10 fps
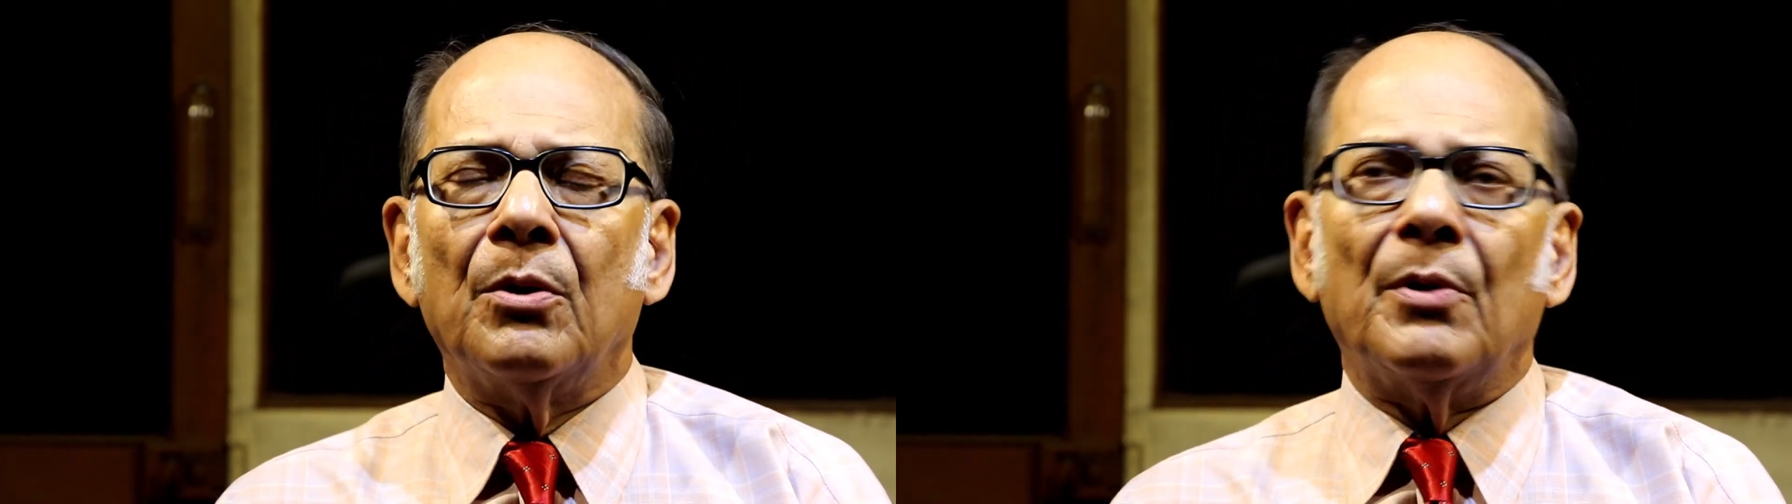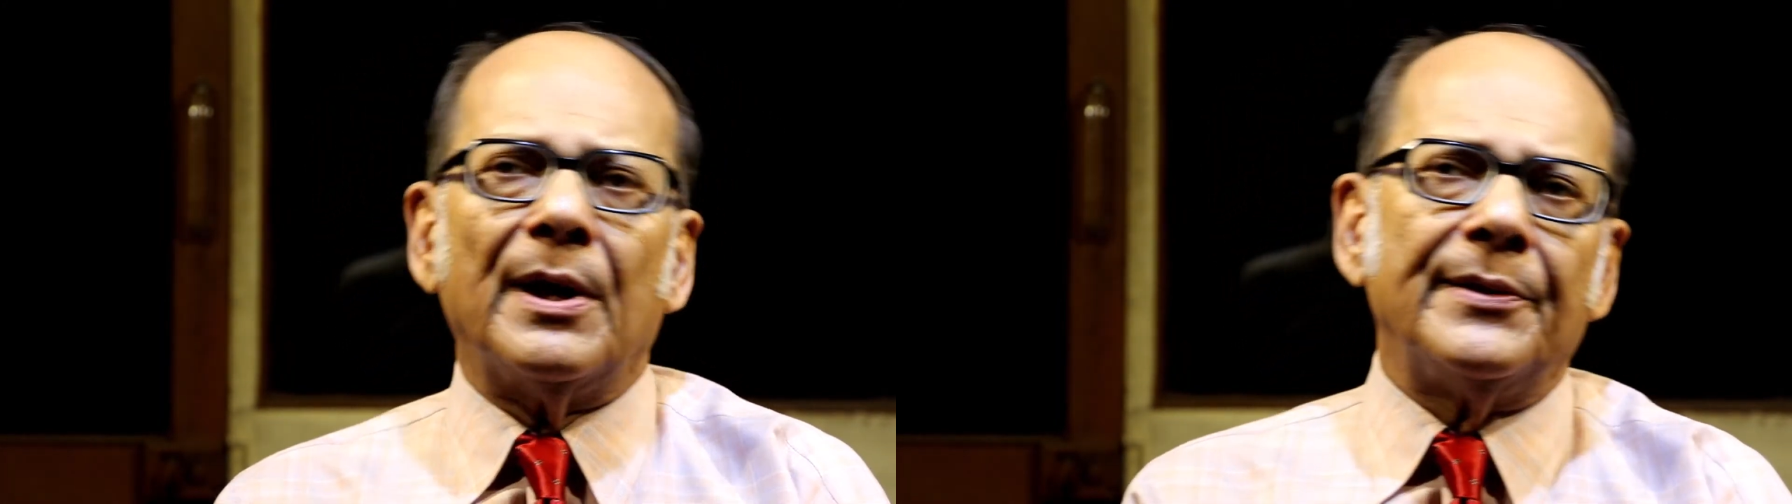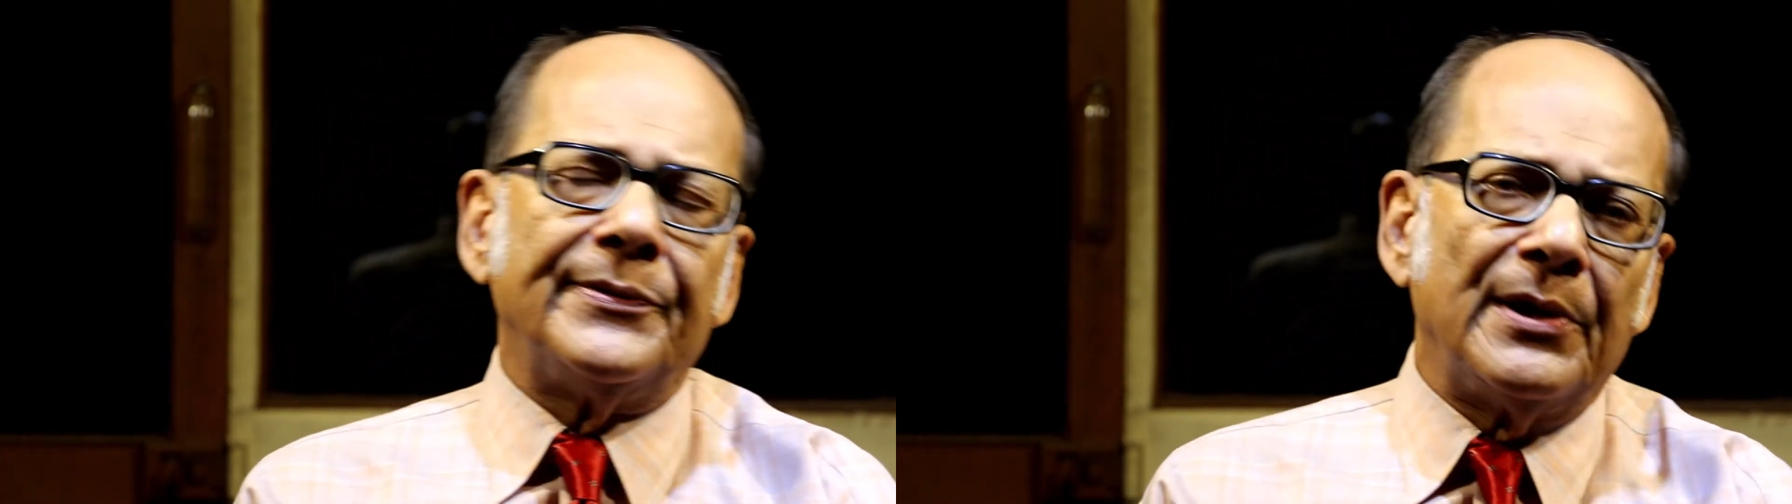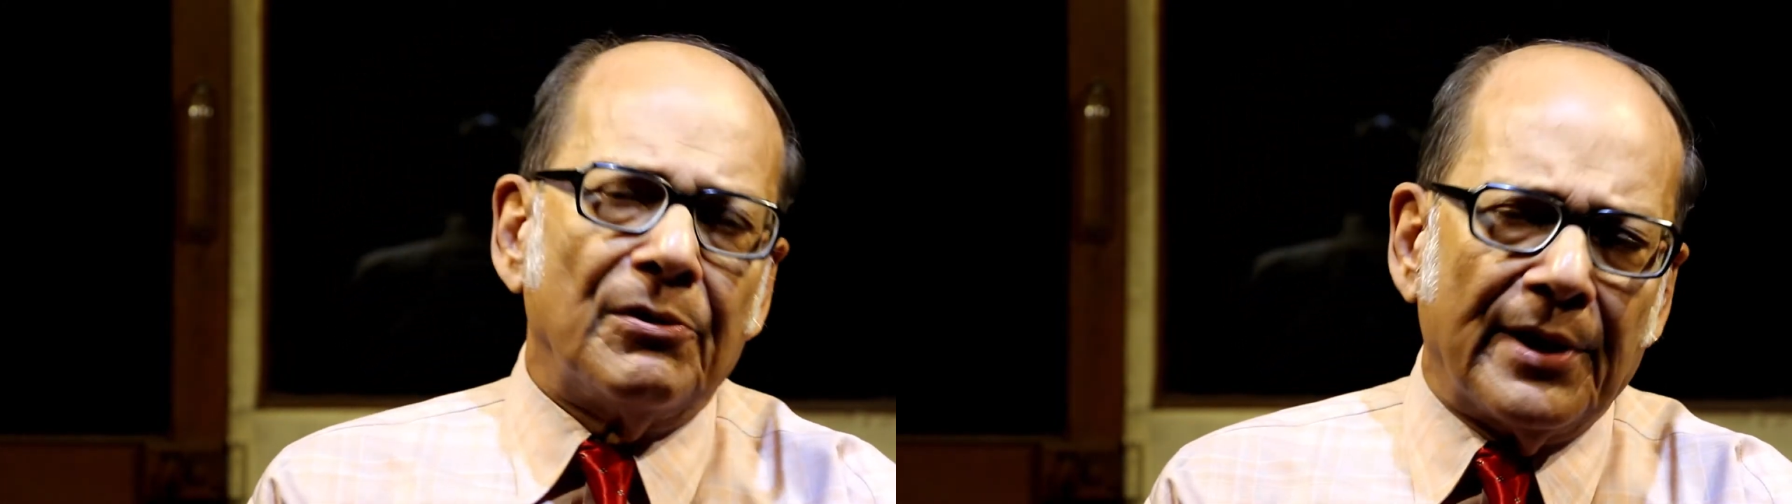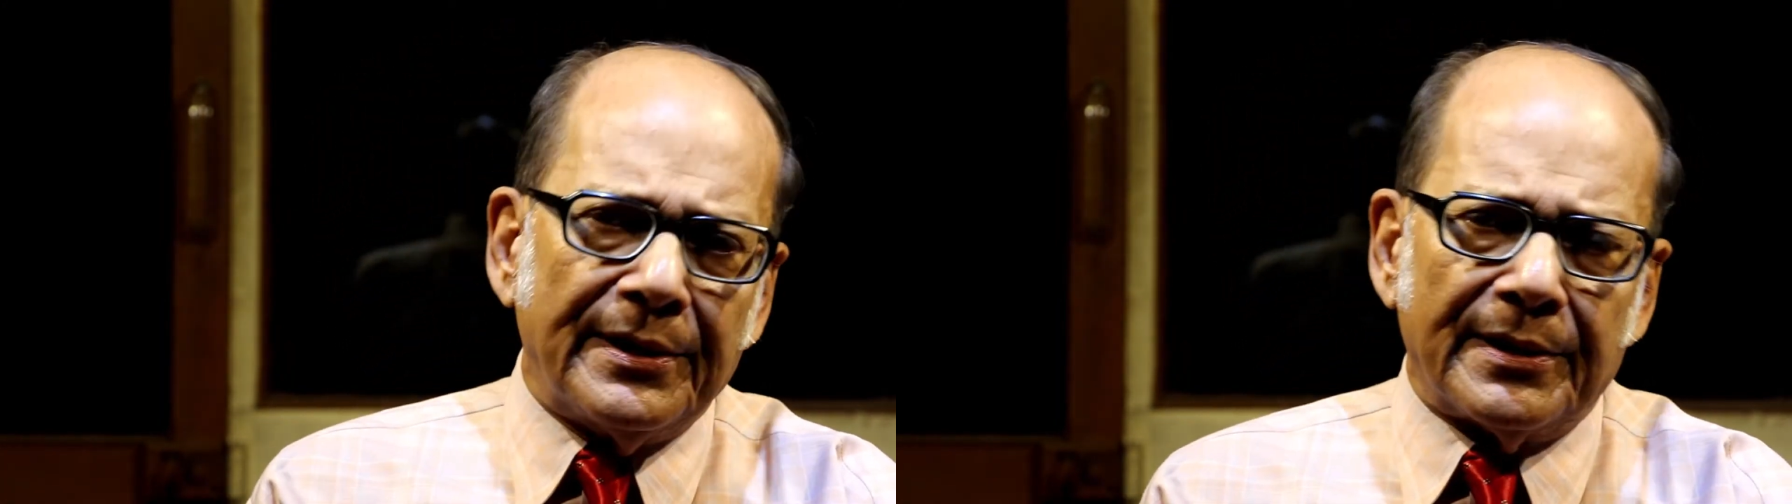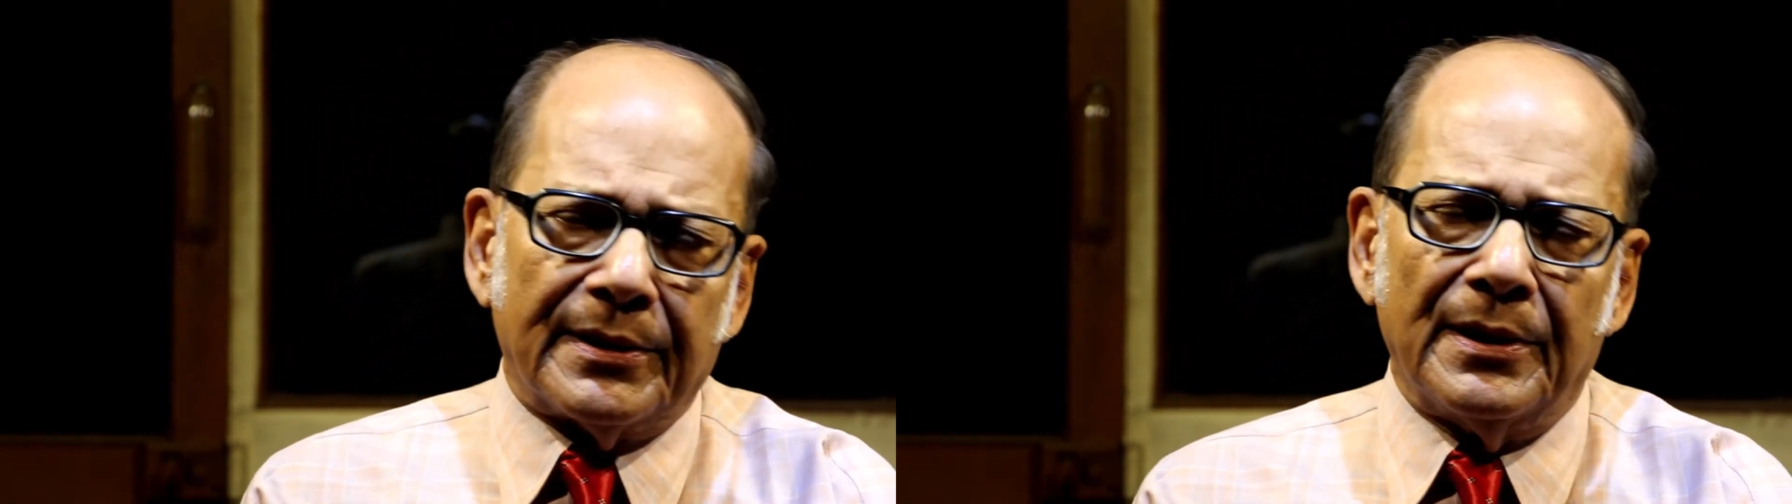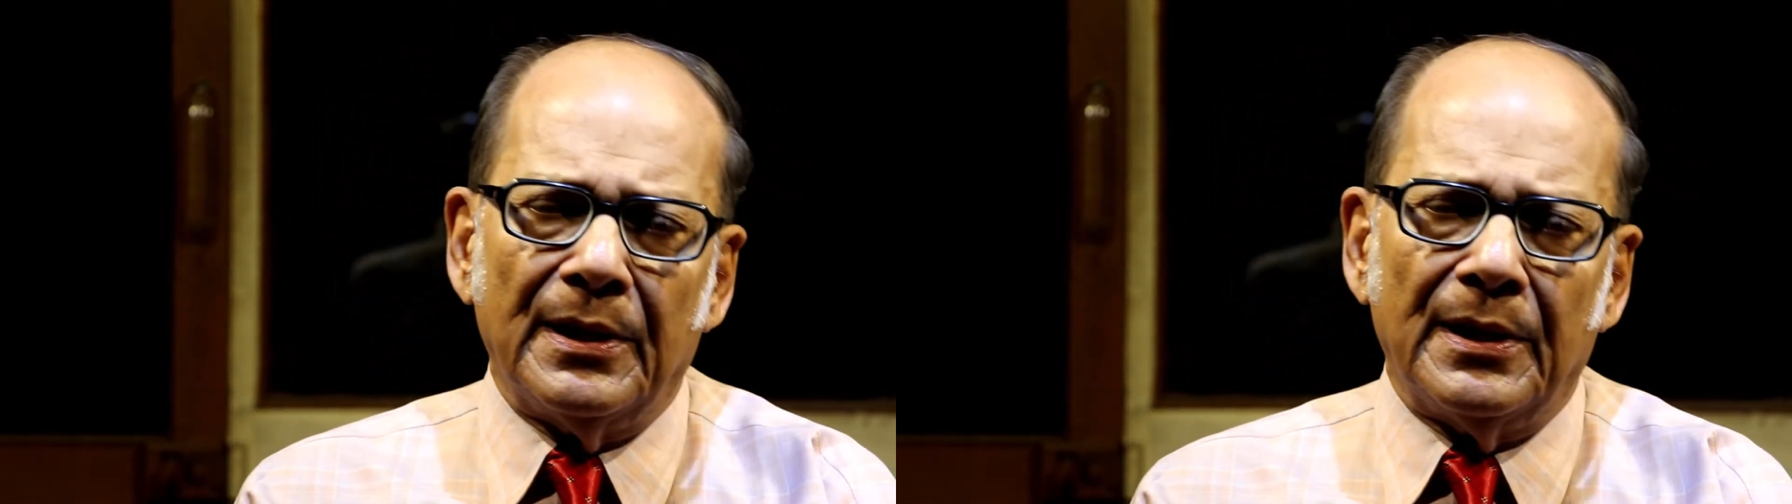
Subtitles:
Where is he located?